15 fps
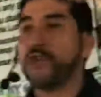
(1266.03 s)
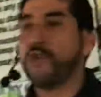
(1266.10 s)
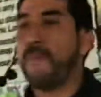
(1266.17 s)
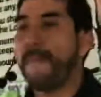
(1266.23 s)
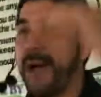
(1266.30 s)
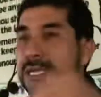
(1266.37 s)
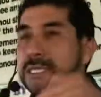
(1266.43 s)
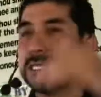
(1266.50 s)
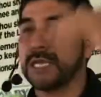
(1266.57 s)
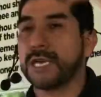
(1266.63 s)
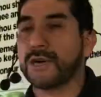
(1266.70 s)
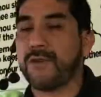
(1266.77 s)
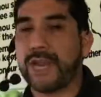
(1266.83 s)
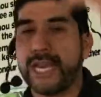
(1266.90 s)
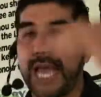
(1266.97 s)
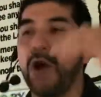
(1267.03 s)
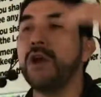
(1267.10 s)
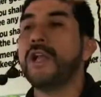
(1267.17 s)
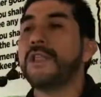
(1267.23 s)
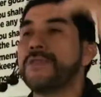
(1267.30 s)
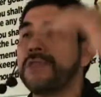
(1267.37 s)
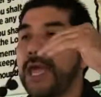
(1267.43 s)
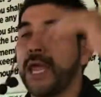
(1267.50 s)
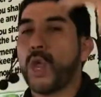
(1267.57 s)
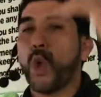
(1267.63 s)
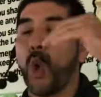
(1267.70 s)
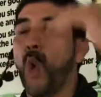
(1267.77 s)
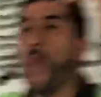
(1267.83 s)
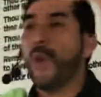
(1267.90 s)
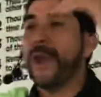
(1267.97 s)
your master right now, then
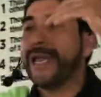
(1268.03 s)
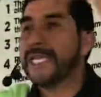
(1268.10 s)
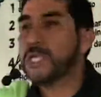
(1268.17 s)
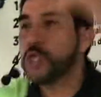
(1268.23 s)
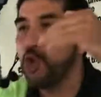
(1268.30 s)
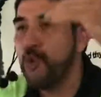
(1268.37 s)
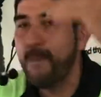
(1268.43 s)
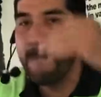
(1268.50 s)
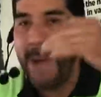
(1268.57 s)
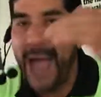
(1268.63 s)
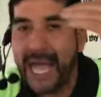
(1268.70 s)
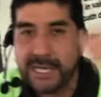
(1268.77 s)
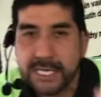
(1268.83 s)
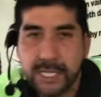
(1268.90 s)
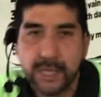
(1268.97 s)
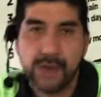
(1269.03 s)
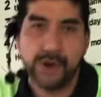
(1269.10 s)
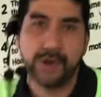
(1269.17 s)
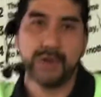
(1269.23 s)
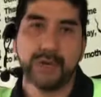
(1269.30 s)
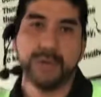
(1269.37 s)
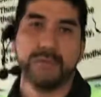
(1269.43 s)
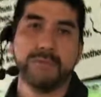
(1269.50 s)
who is your master?